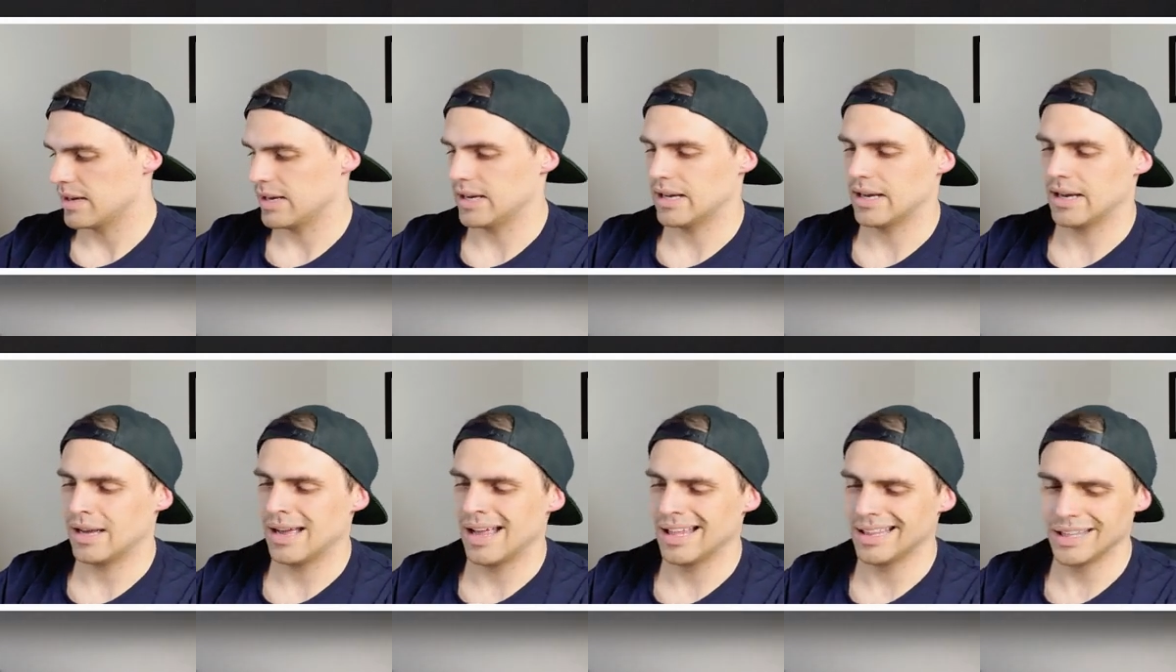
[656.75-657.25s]

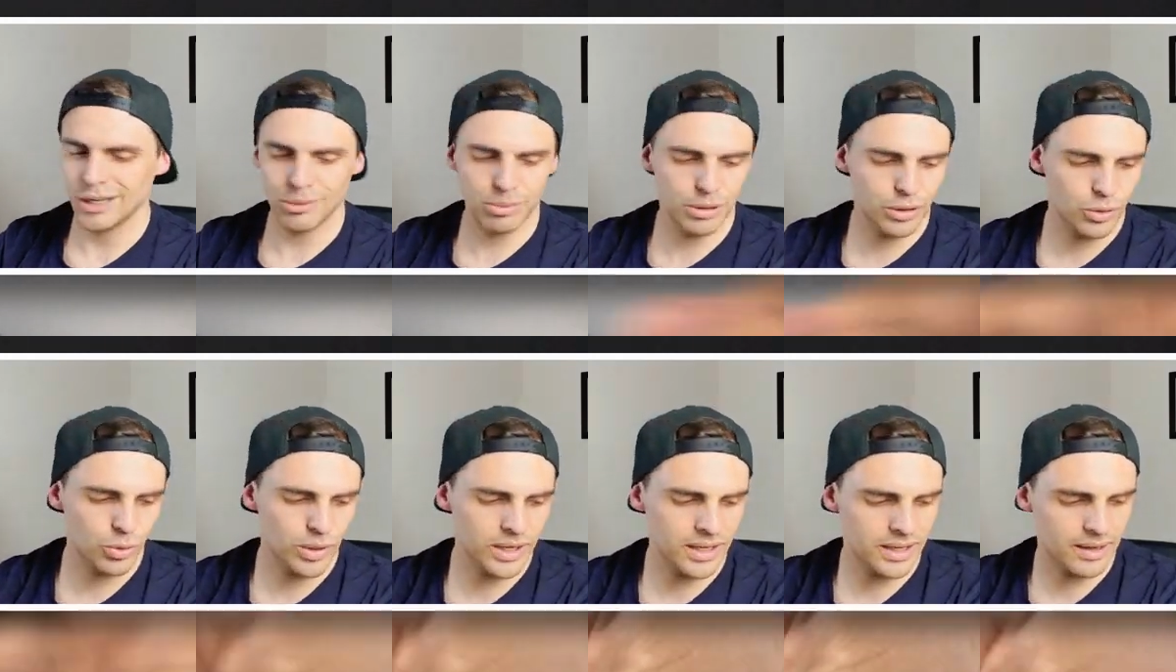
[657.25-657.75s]
a little
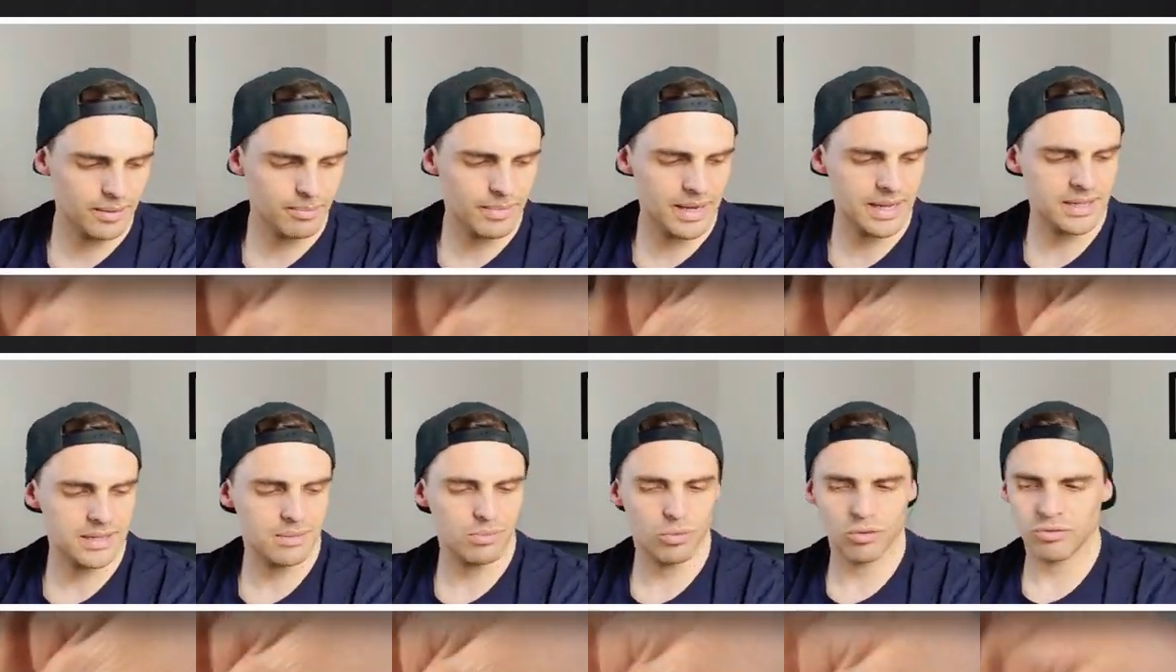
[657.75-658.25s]
bit quicker,
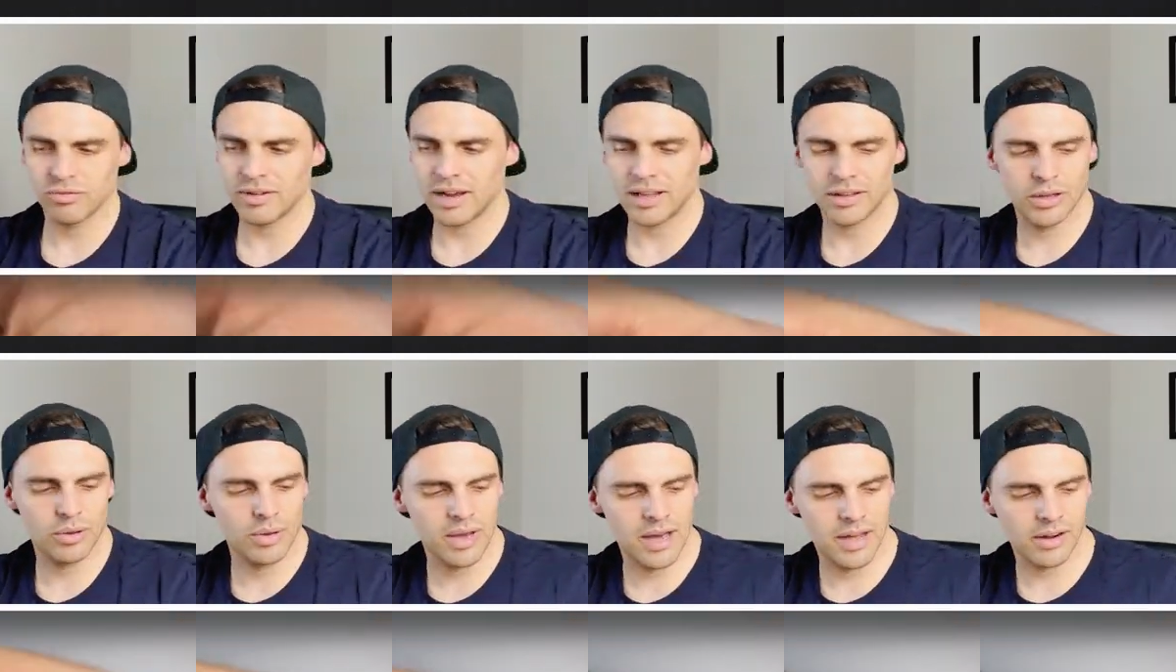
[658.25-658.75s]
makes more
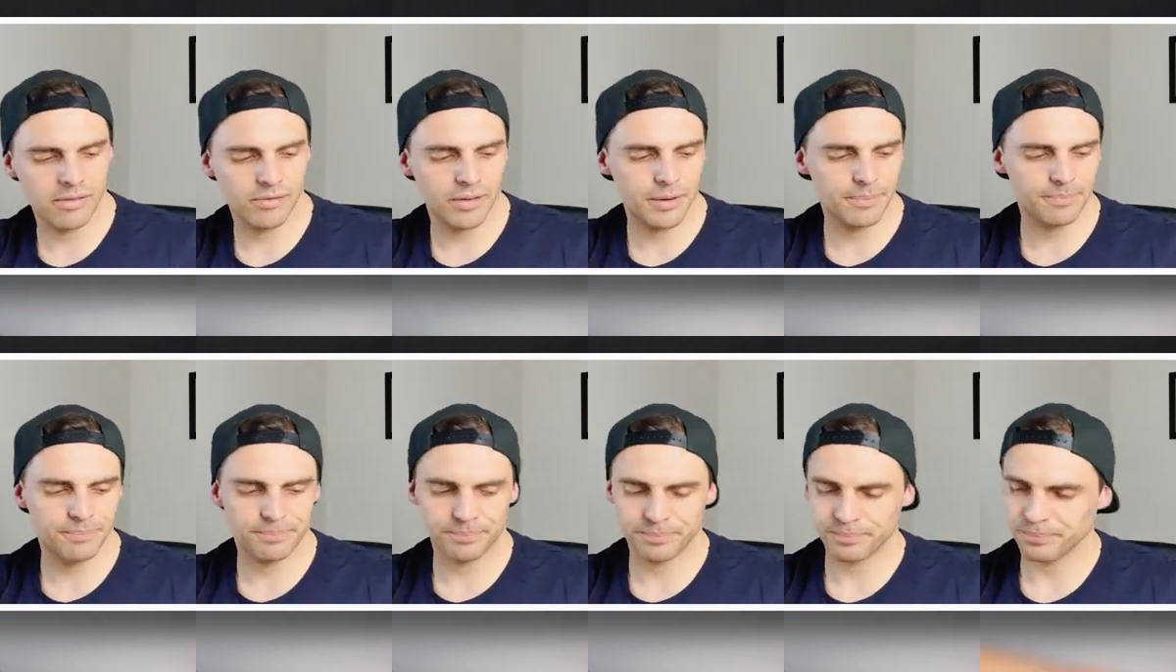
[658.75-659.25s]
value out of
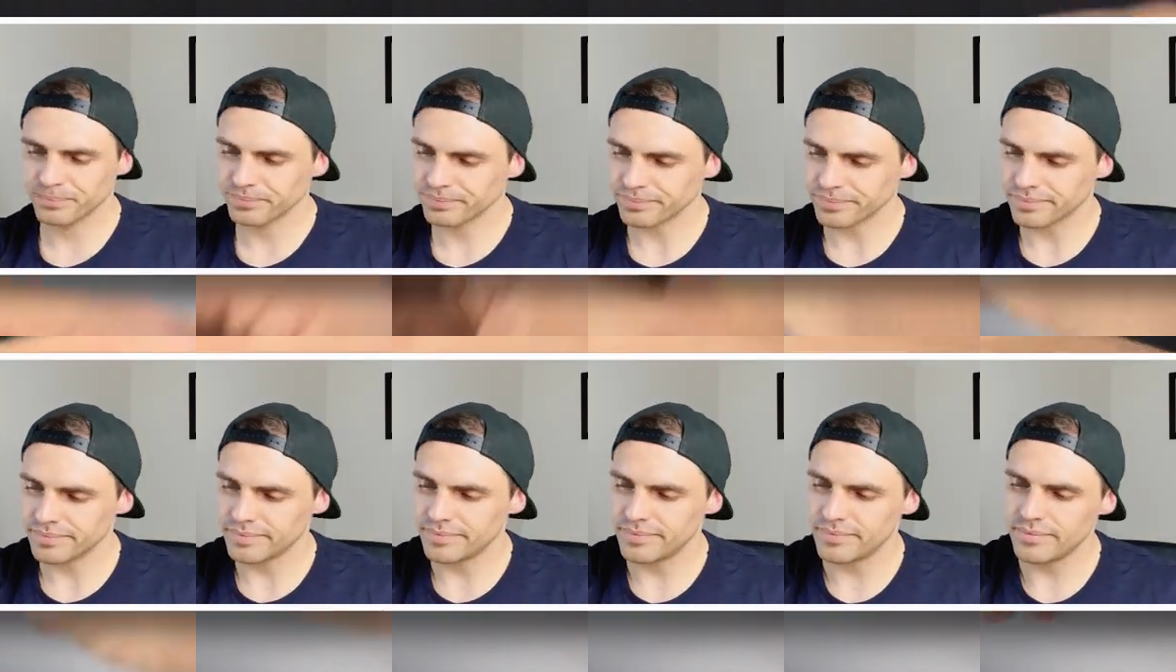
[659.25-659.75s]
it.
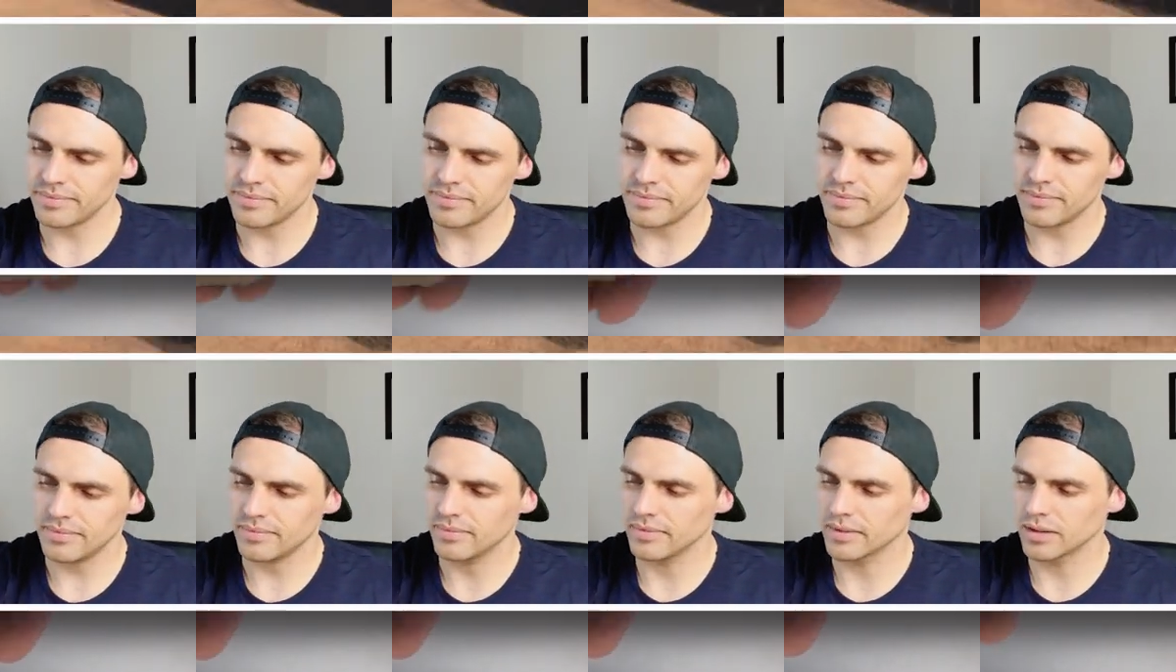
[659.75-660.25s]

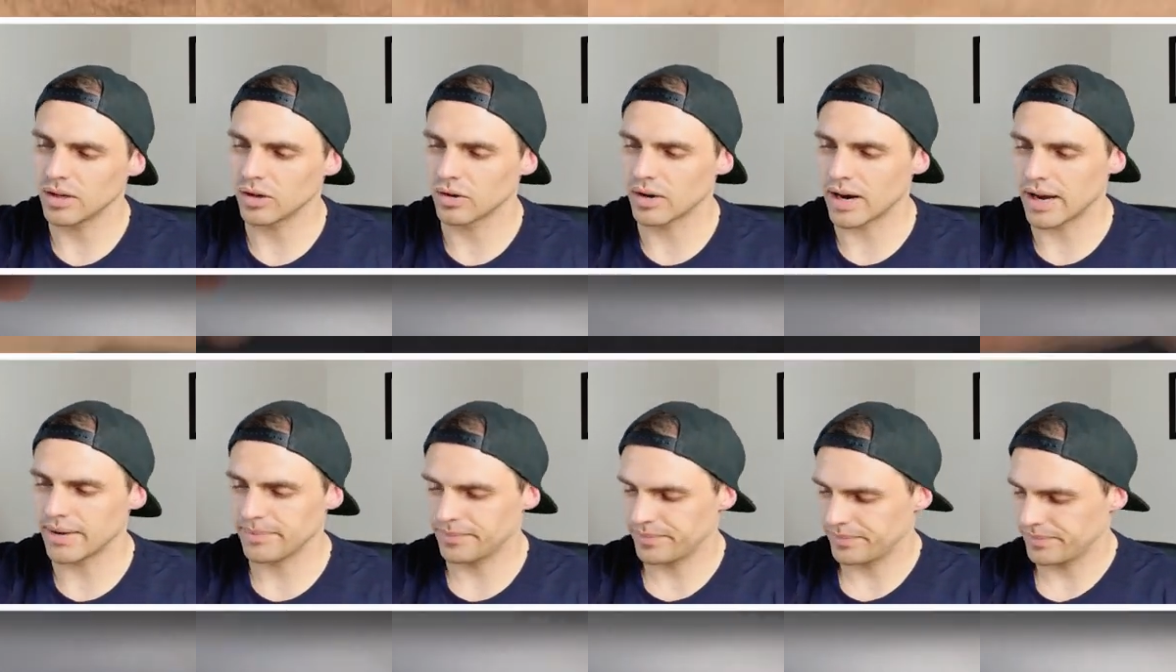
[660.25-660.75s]
All
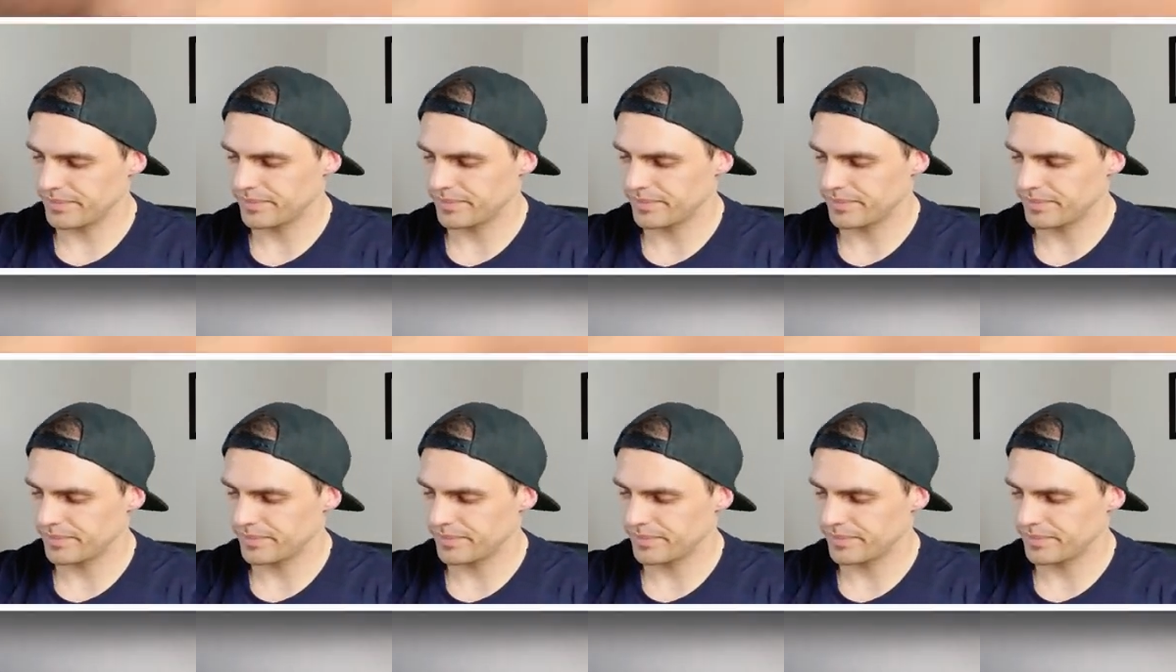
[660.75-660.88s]
right.